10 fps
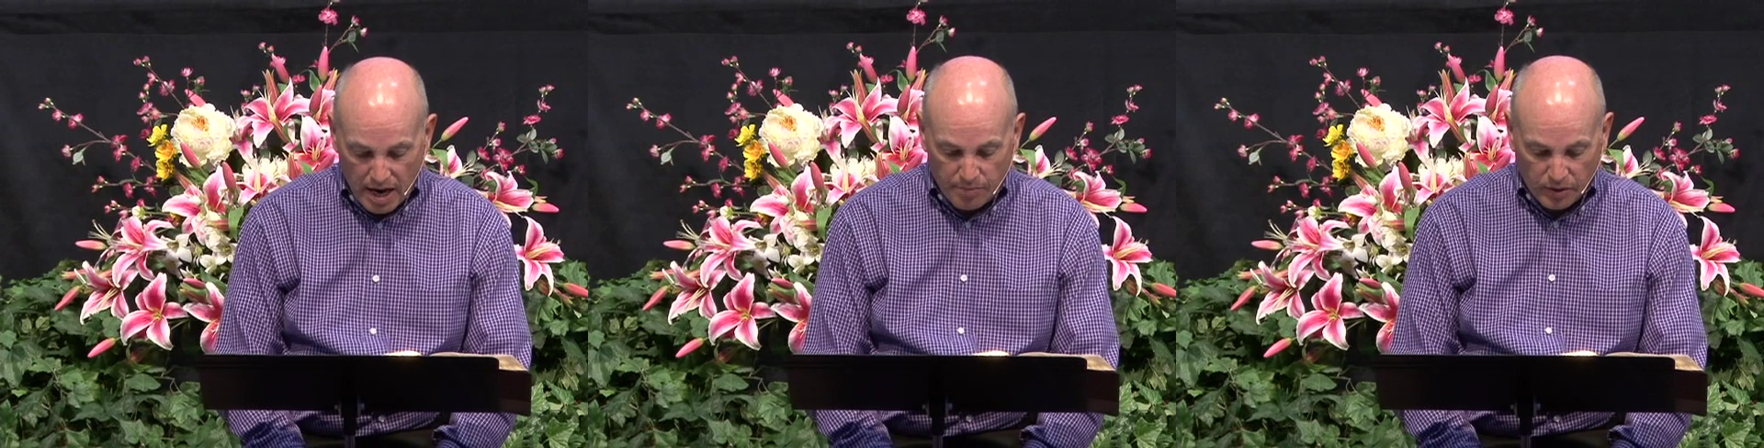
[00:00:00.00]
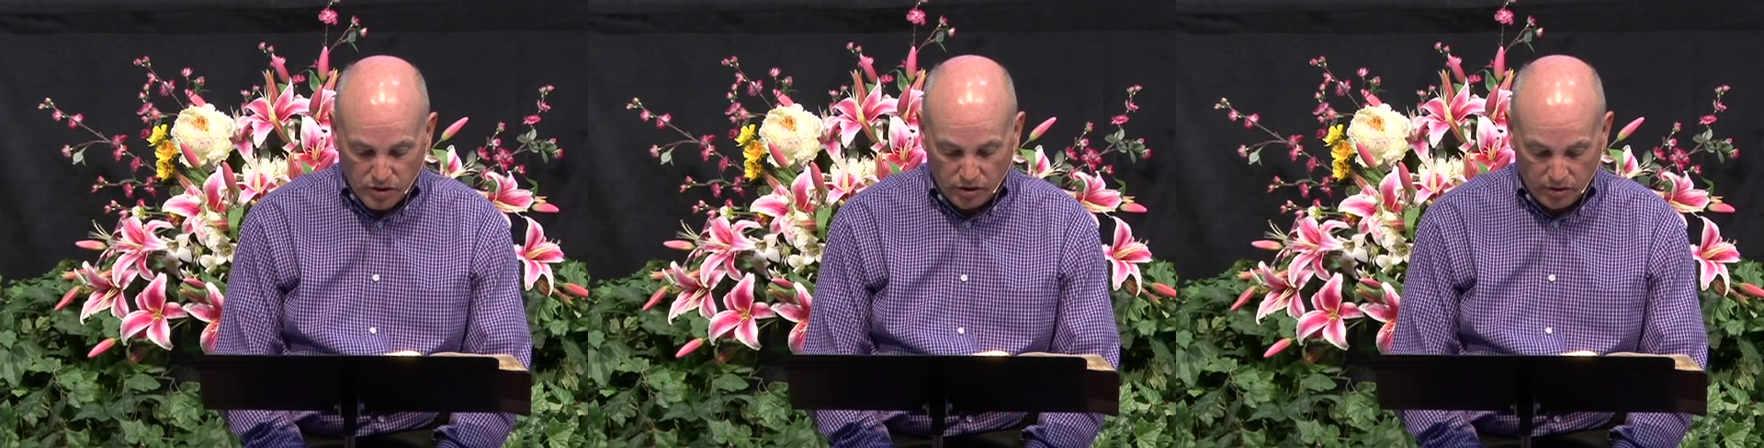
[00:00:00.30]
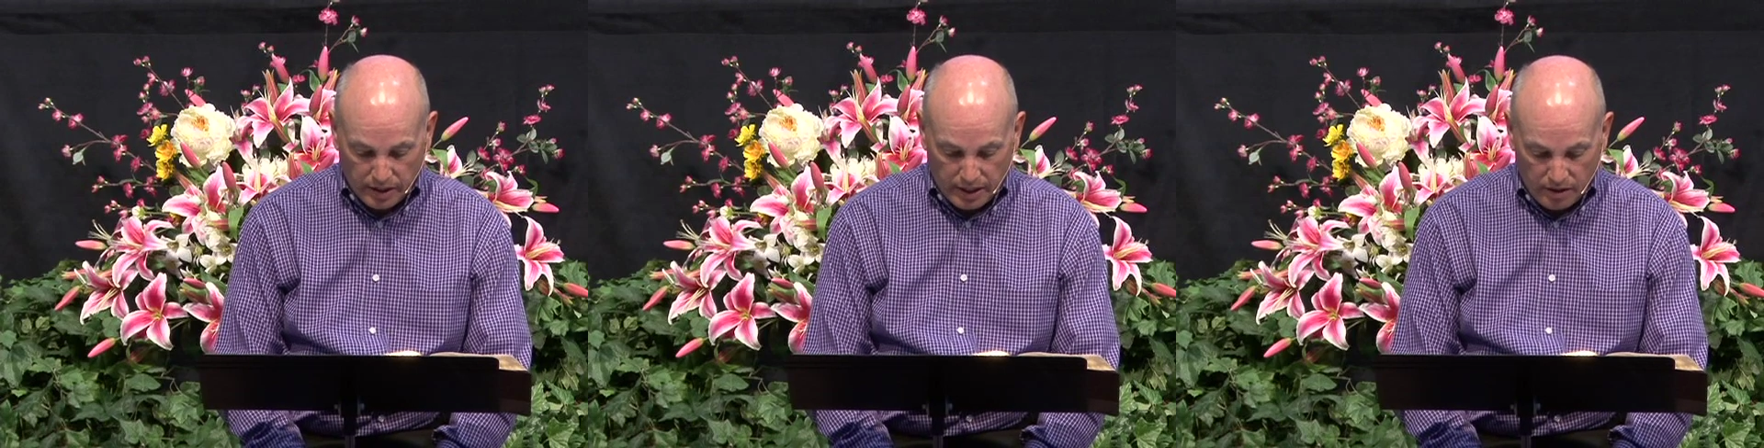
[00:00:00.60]

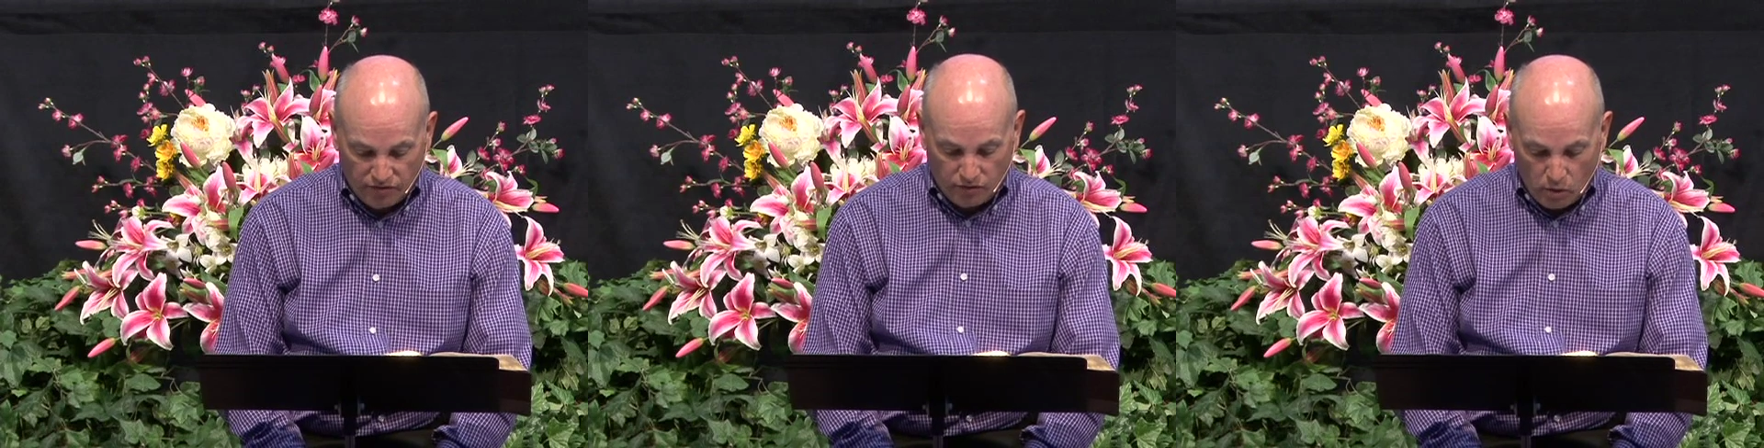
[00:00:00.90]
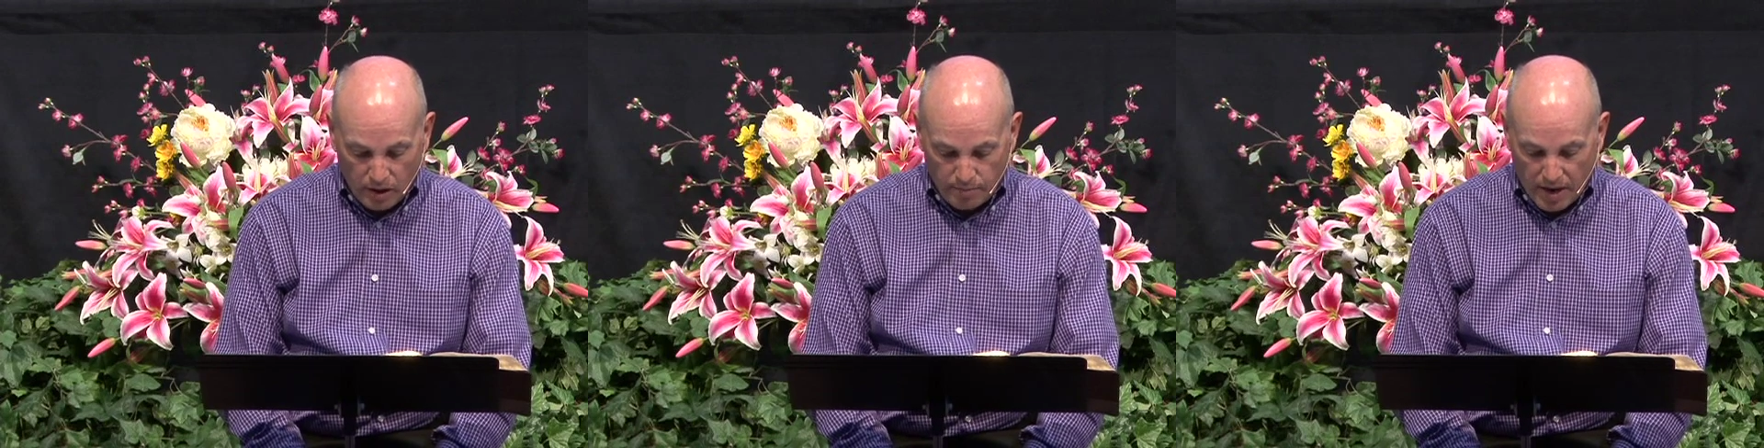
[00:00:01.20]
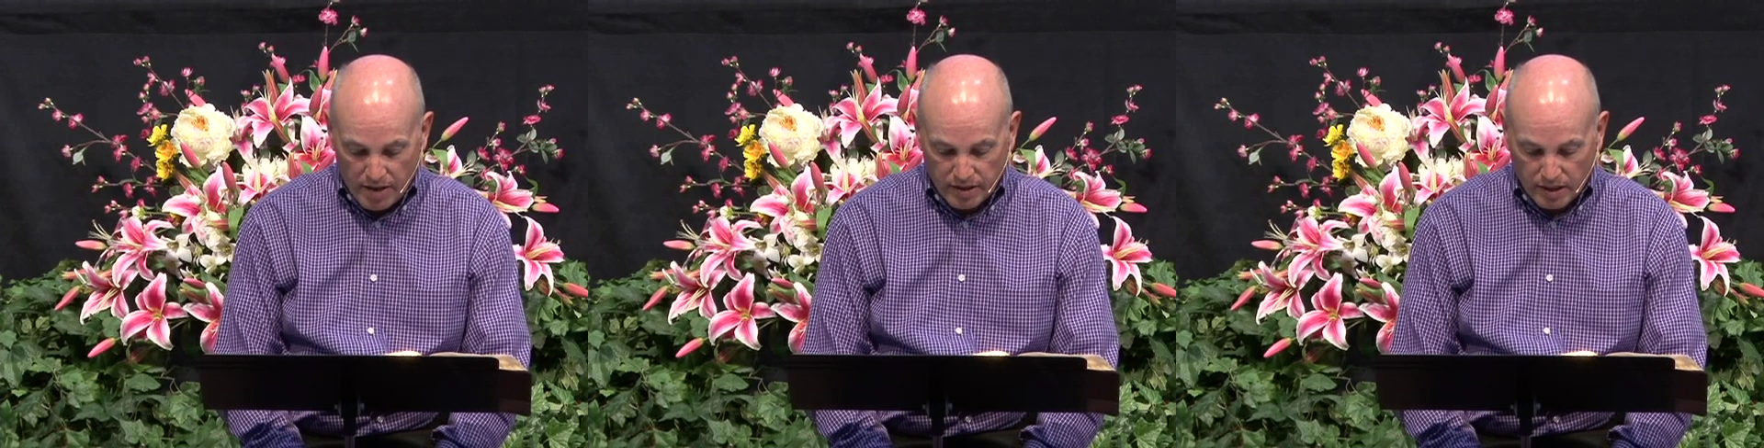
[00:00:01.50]
opportunity afforded
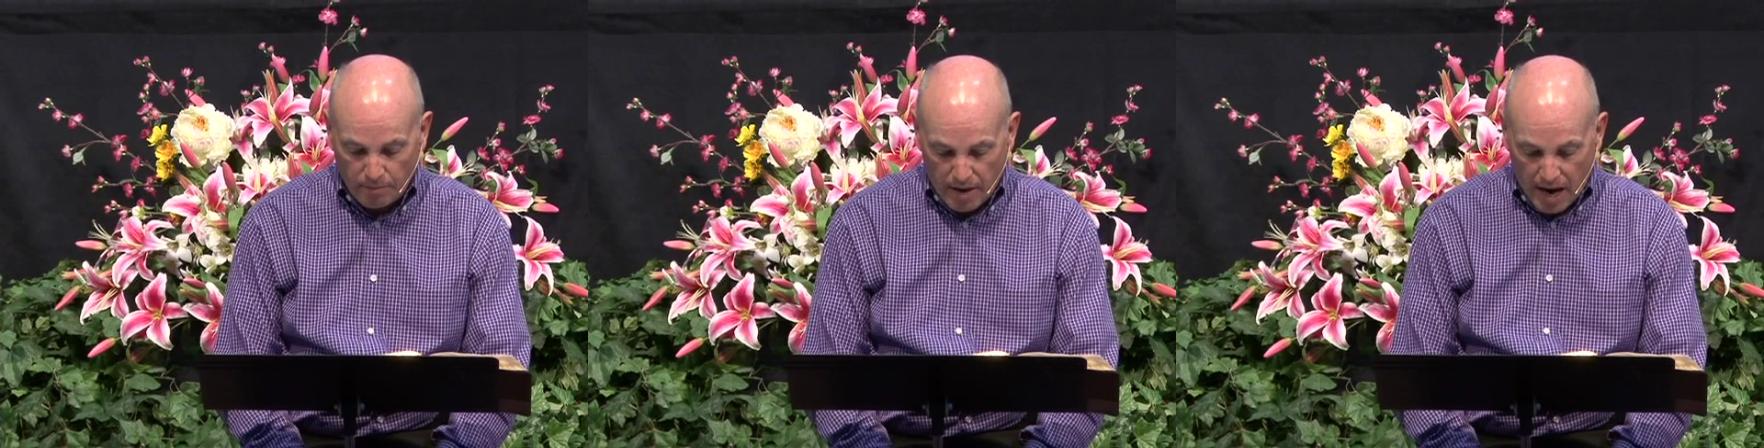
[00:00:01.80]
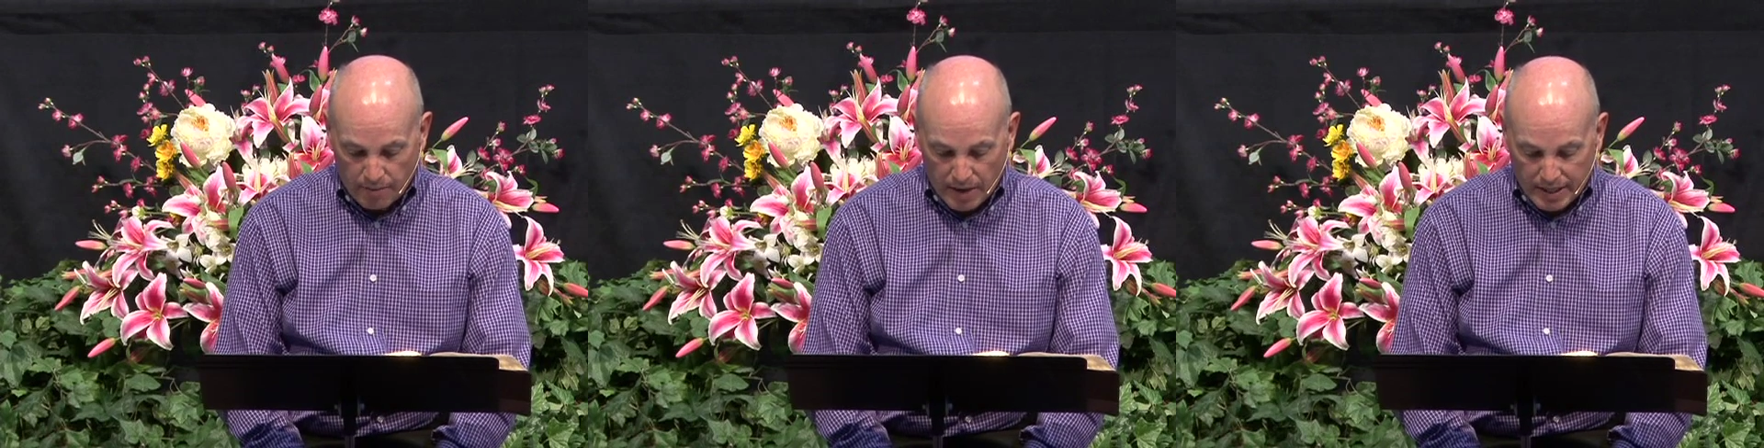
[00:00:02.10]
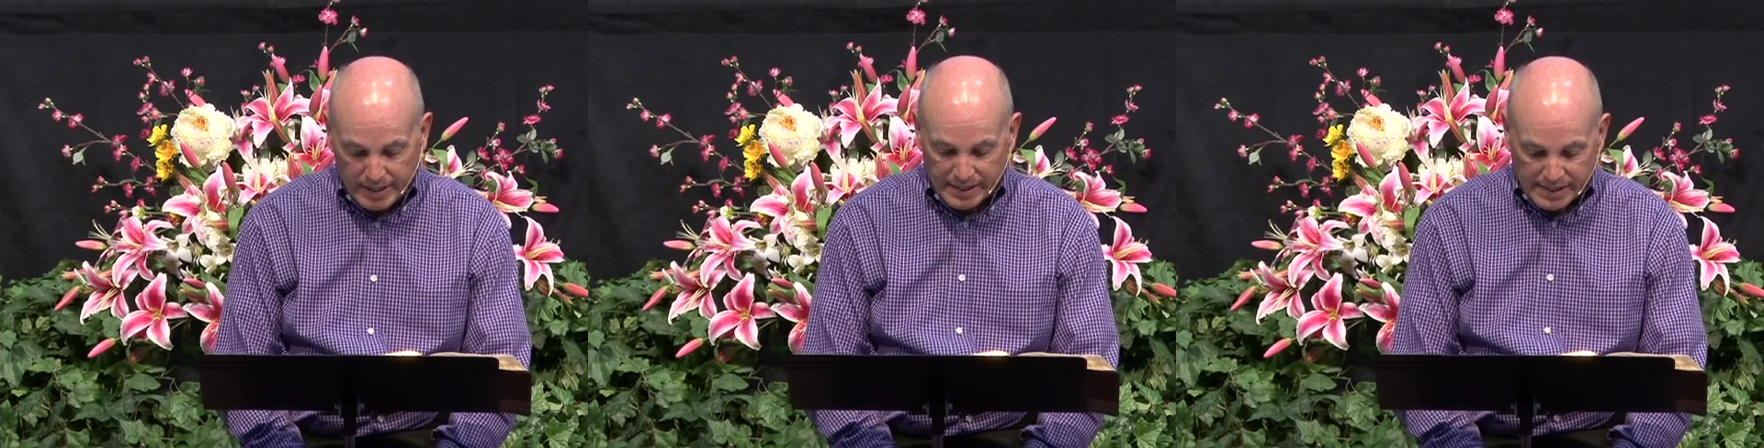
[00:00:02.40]
by the commandment,
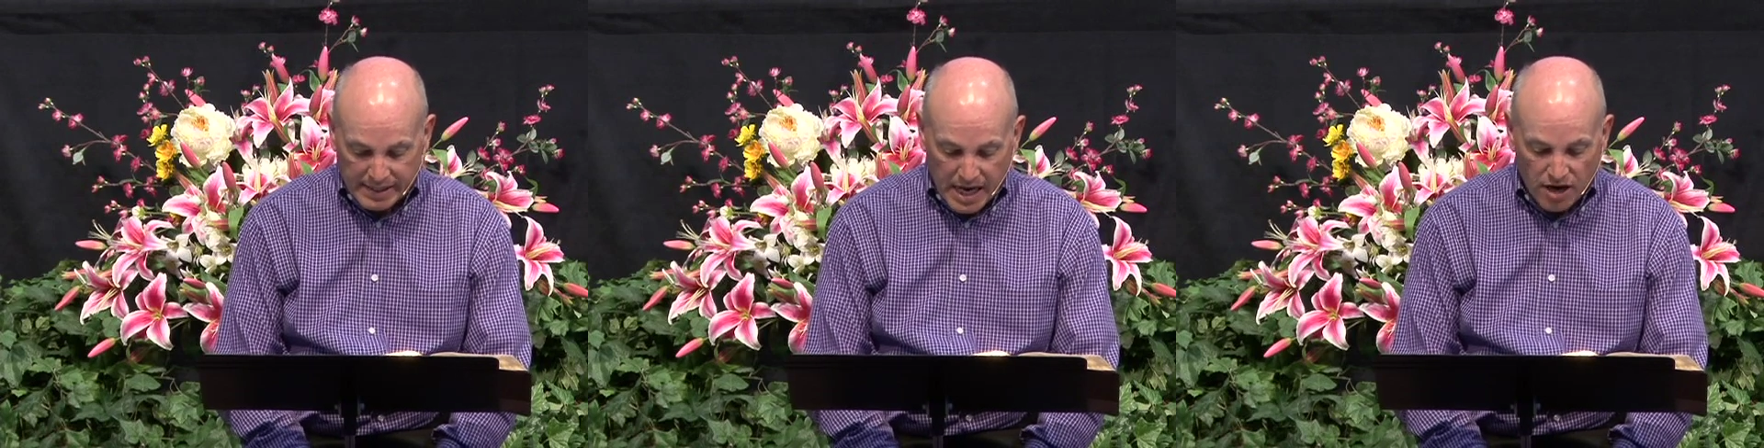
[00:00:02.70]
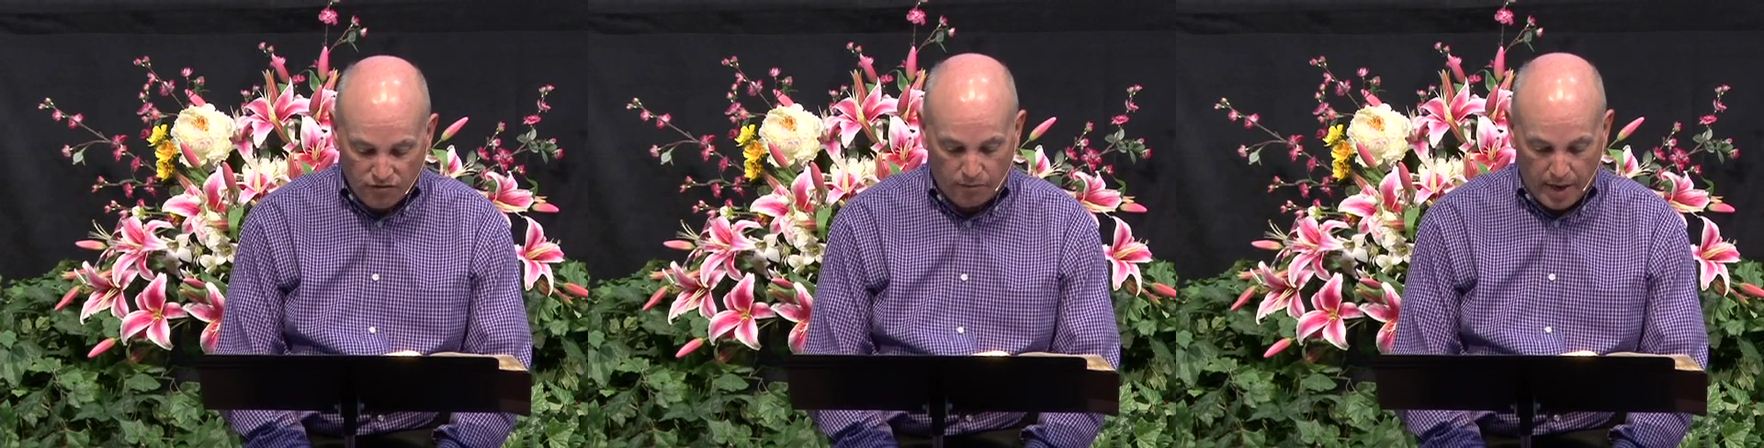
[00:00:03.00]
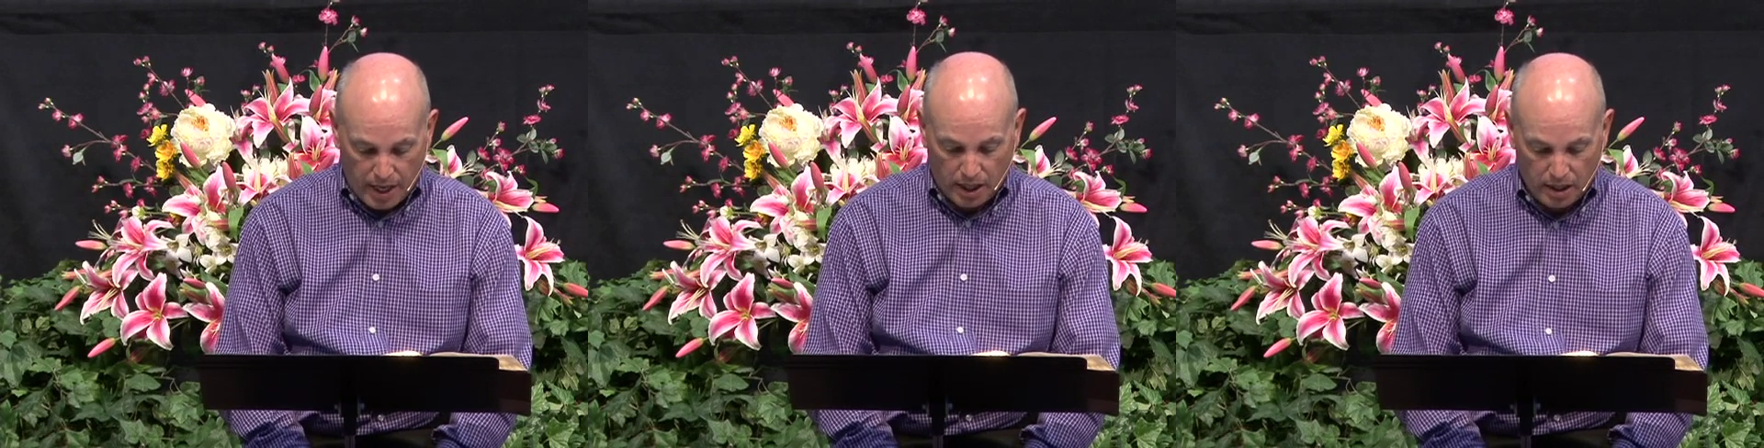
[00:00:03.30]
deceived
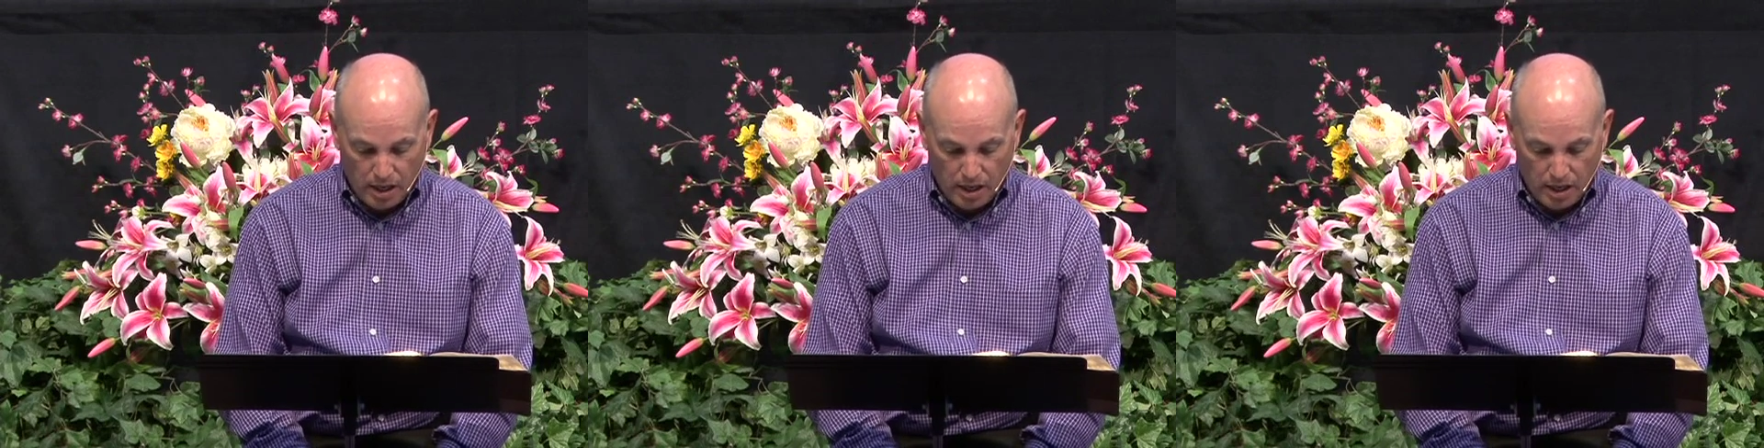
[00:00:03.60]
me,